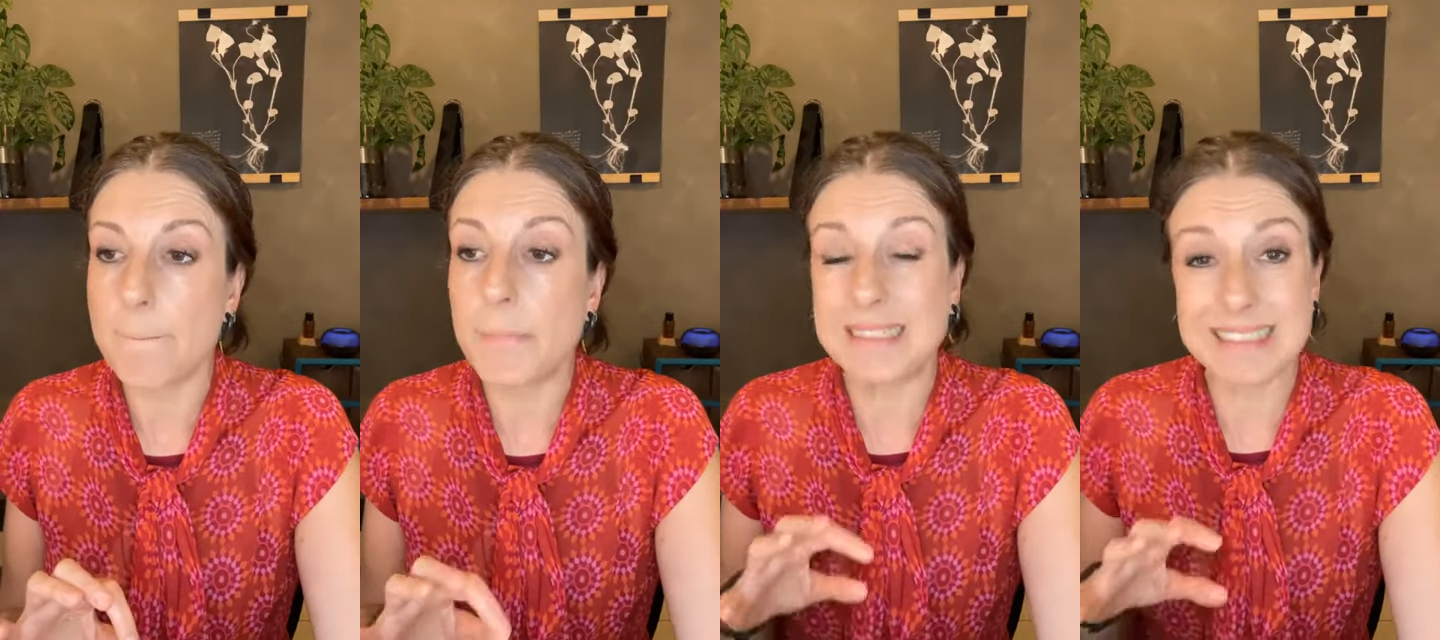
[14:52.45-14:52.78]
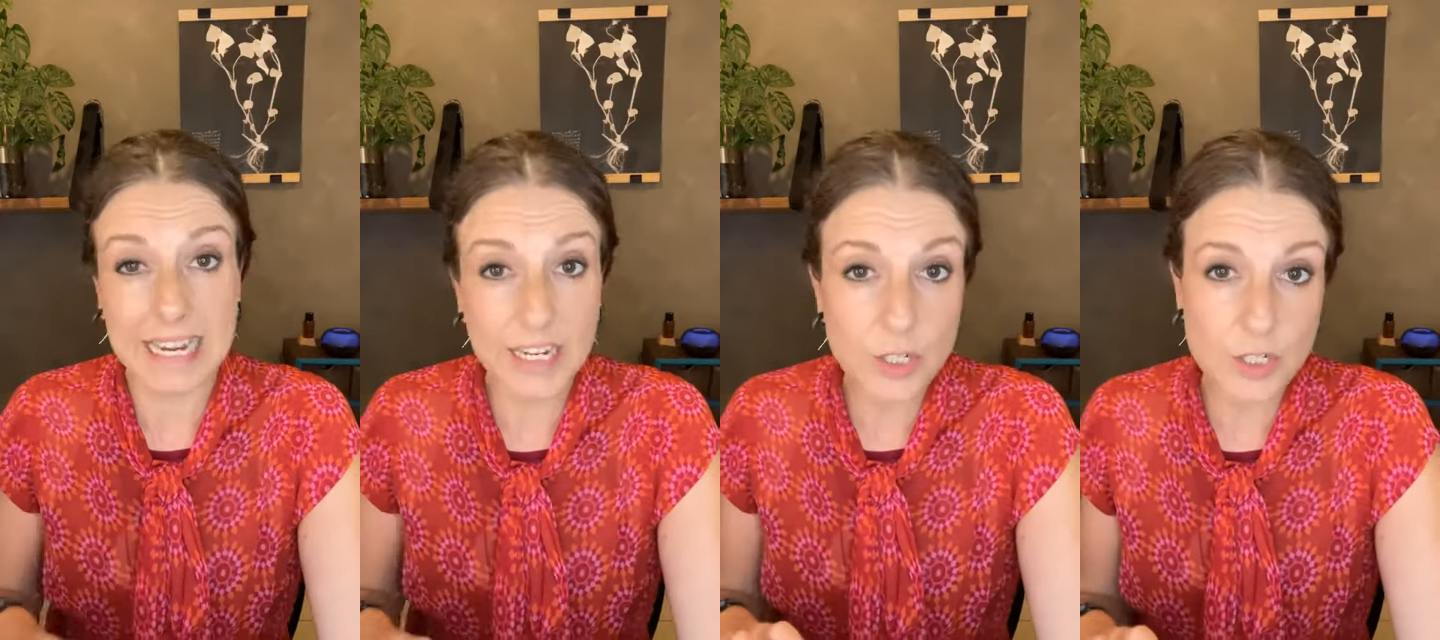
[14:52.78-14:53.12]

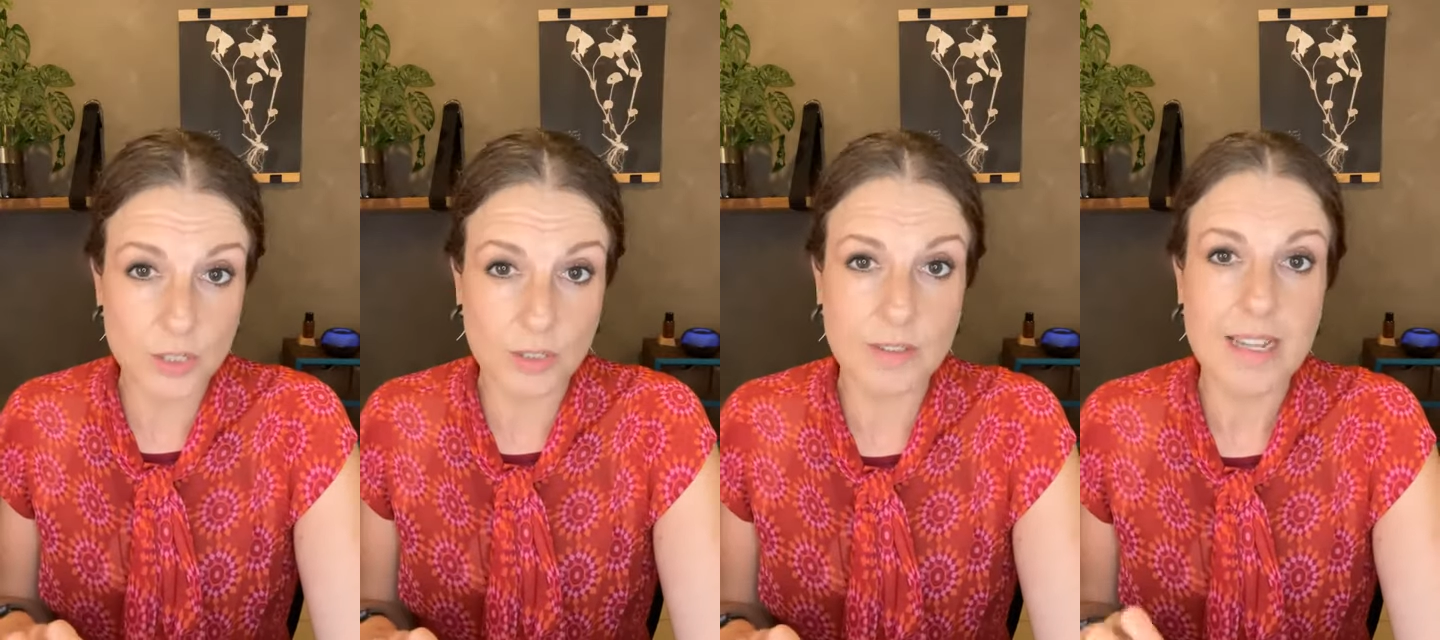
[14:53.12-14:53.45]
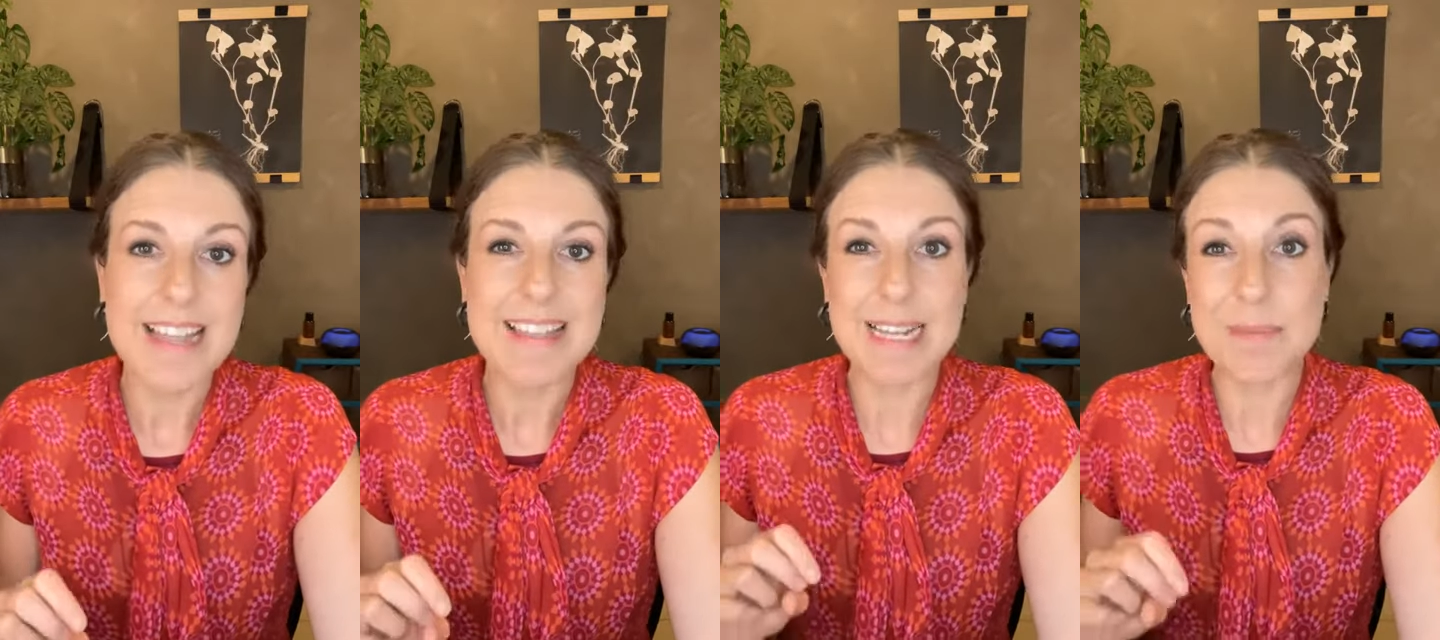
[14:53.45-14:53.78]
potential
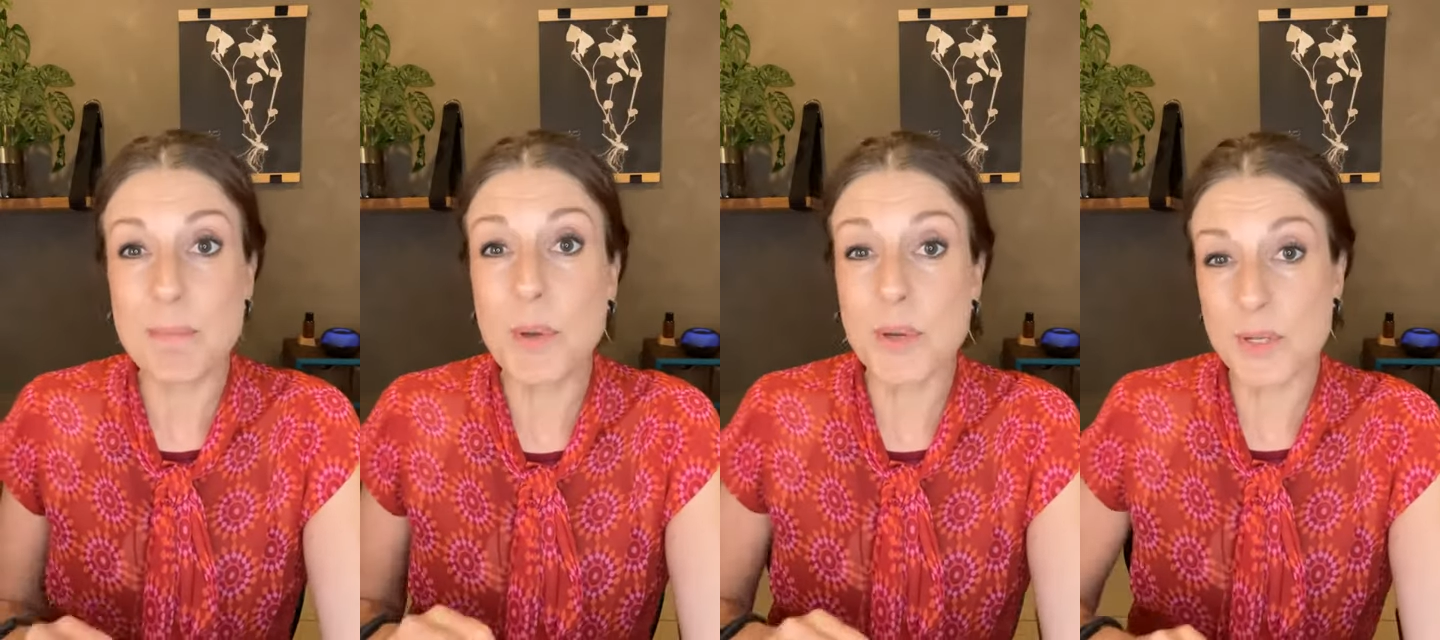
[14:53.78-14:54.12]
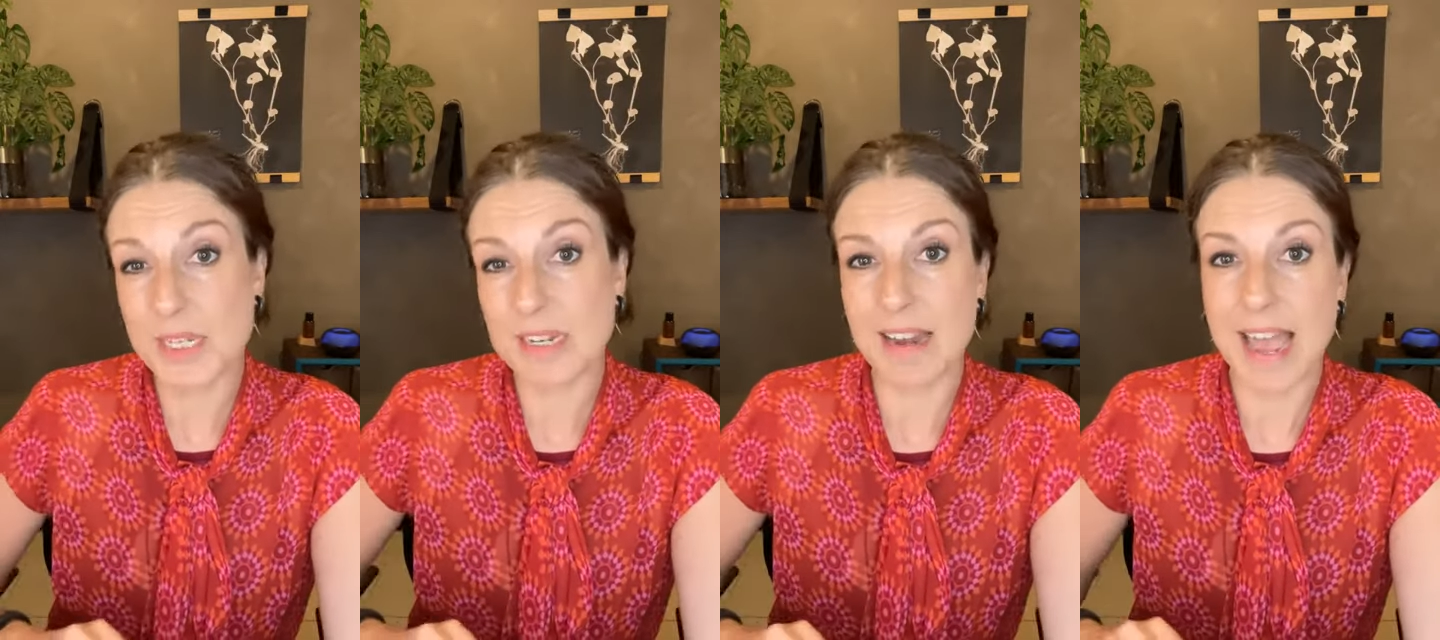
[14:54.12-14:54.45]
that myrcene